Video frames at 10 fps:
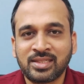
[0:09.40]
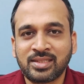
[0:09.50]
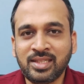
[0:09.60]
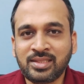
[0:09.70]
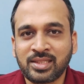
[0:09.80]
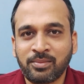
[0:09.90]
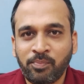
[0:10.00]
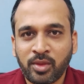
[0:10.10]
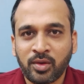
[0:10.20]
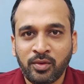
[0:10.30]
This
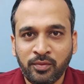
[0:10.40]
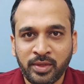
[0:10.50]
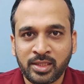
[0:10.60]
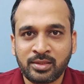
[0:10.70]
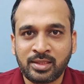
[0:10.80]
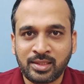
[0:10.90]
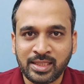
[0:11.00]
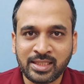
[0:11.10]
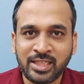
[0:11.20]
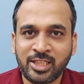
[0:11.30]
time we are
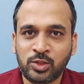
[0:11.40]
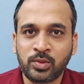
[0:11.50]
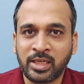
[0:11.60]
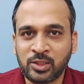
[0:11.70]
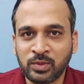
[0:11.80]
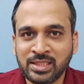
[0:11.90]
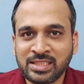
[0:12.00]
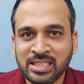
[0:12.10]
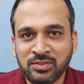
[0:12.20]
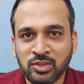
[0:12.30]
taking into
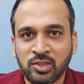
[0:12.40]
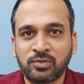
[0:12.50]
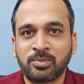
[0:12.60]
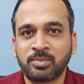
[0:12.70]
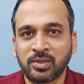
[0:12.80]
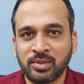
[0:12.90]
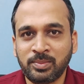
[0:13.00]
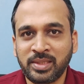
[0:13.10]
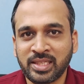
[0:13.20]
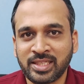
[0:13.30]
advanced level of Power
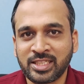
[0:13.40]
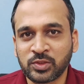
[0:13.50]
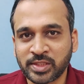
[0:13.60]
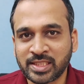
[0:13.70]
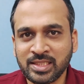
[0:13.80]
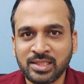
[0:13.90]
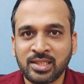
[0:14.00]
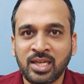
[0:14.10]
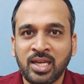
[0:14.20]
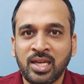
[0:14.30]
B I questions
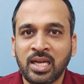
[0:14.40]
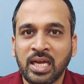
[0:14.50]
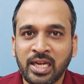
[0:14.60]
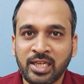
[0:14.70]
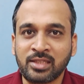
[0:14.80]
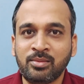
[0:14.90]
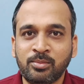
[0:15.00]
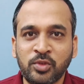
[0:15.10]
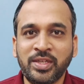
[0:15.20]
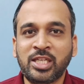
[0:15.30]
and
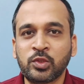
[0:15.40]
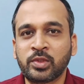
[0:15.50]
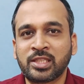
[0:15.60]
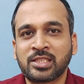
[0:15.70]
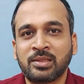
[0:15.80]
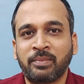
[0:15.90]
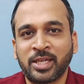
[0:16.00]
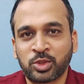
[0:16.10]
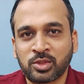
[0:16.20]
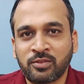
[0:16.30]
moving towards
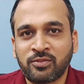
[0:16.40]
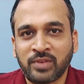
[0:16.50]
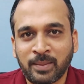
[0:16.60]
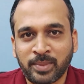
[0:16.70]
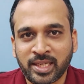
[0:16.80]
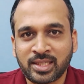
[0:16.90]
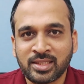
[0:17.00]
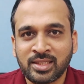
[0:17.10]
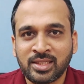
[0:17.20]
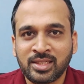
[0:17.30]
Microsoft Fabric.
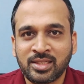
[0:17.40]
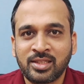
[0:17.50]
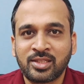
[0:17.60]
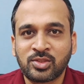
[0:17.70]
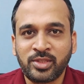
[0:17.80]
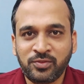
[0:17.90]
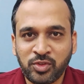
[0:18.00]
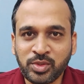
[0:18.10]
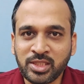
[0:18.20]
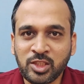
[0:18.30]
So in
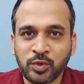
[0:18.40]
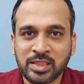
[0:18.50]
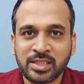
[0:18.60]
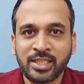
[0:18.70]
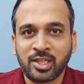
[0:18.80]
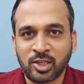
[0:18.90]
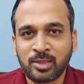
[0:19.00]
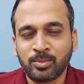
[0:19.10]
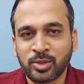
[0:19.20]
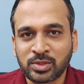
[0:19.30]
future you will see a
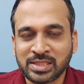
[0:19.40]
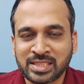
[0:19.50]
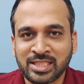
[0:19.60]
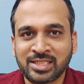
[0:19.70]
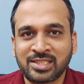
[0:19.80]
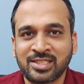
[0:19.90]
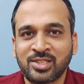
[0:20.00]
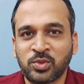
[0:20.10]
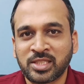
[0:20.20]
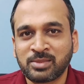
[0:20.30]
lot more questions
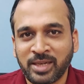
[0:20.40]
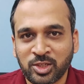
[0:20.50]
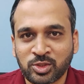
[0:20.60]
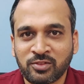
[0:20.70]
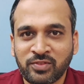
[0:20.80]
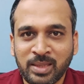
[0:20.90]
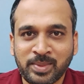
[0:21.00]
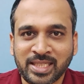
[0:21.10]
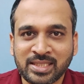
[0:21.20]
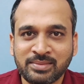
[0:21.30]
towards Microsoft
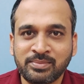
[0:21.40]
Fabric.